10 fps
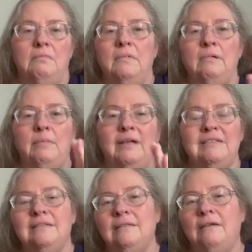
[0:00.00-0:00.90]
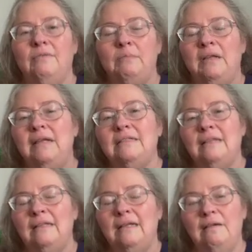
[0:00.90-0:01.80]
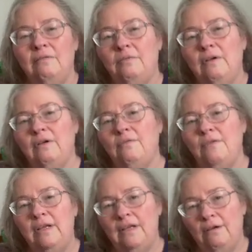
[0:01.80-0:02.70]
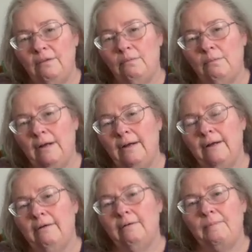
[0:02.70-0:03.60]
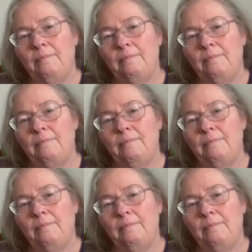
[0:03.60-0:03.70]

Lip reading: about 7 minutes, I think, of a video where